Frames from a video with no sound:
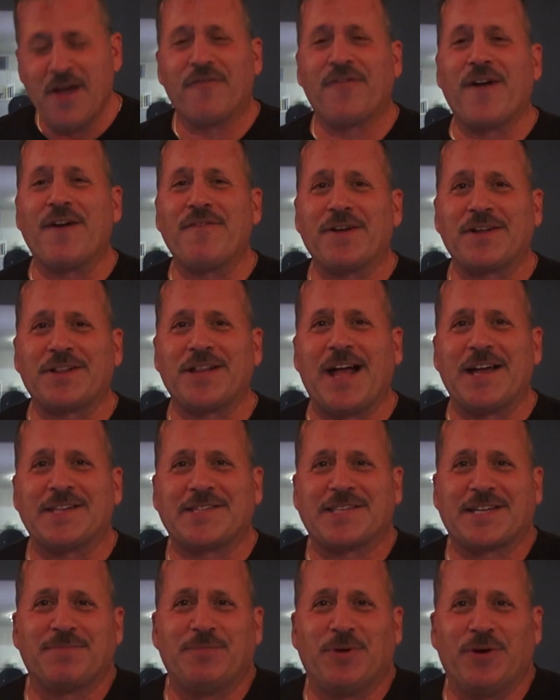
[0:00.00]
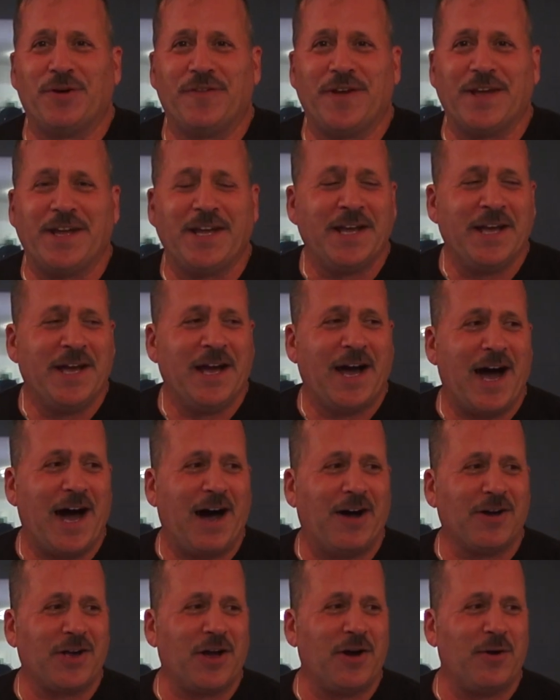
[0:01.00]
Favorite classic movie?
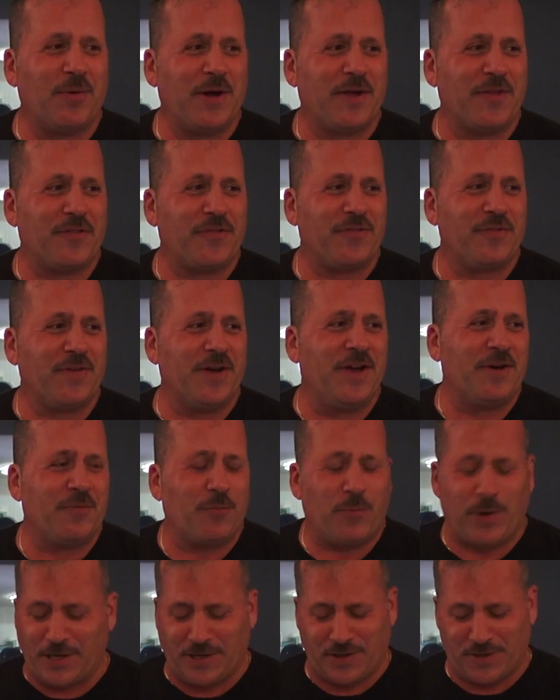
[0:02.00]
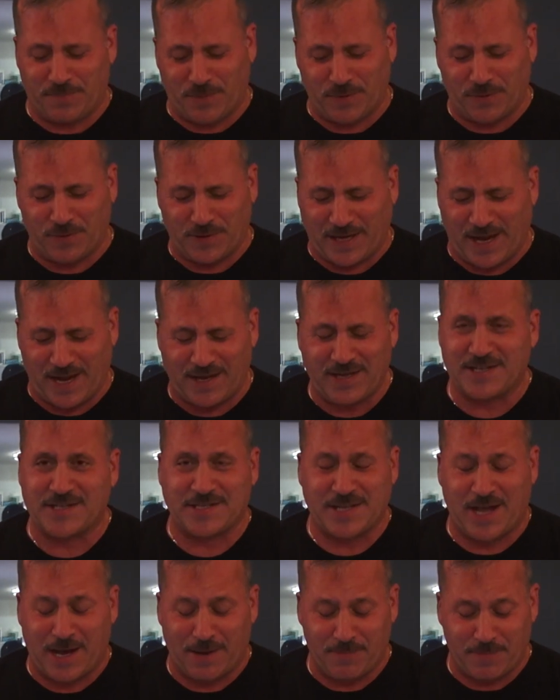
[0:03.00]
I'll go with Winnie the Pooh again.
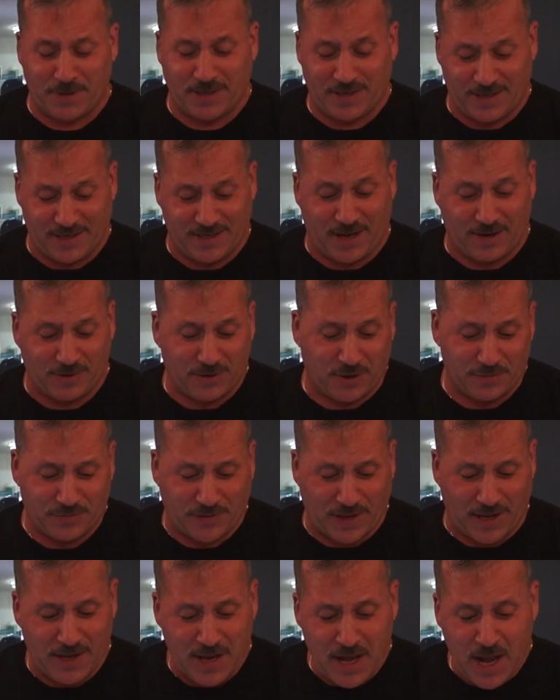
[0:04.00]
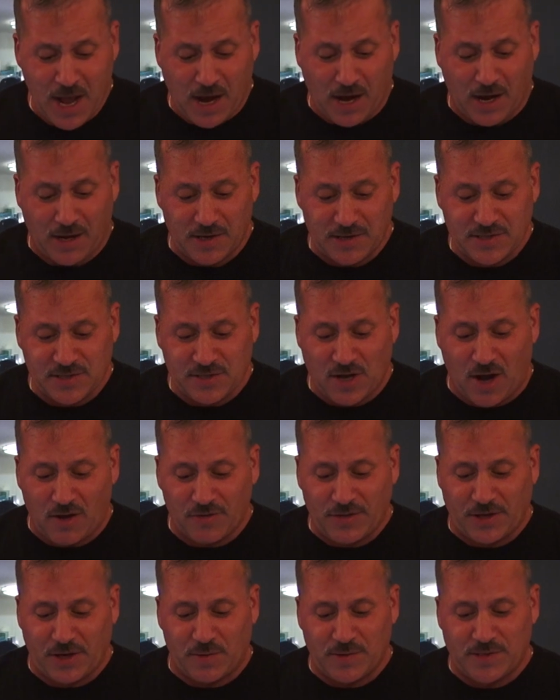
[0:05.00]
It's not, but I'll go with that.
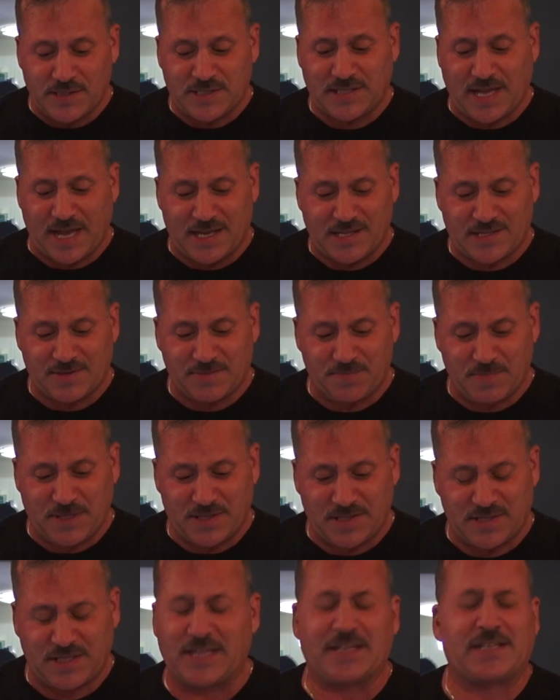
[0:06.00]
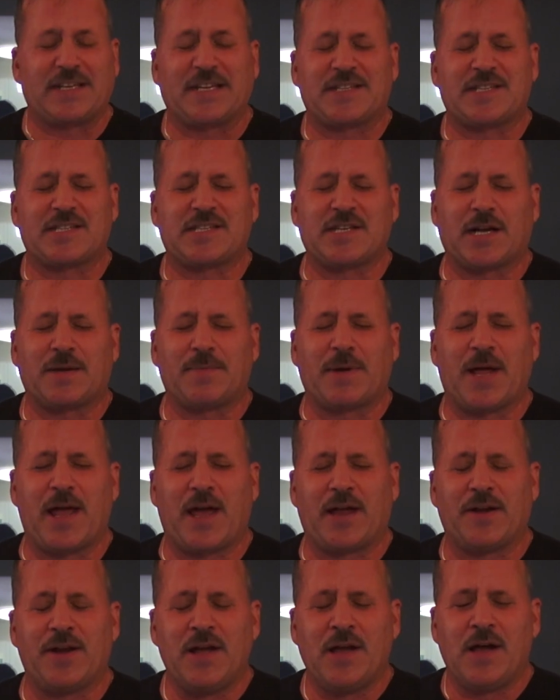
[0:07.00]
Song that always gets stuck in my
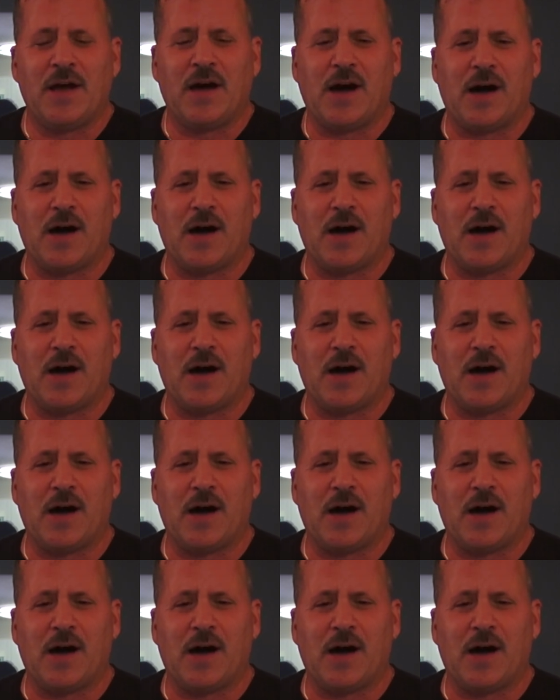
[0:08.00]
head.